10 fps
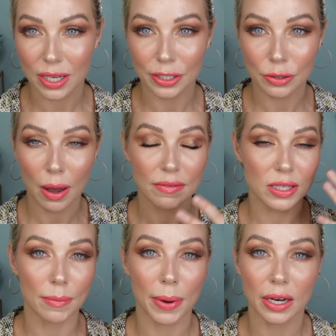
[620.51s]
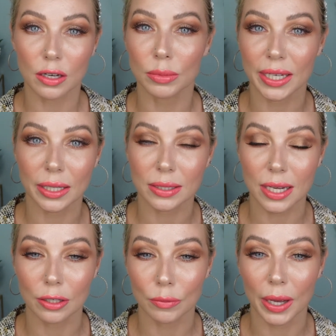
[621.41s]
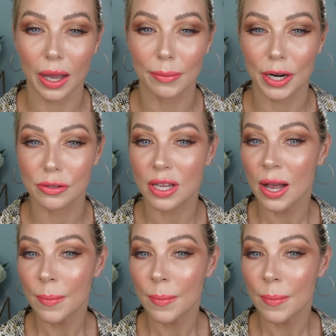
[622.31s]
I do have some microblading done on my eyebrows.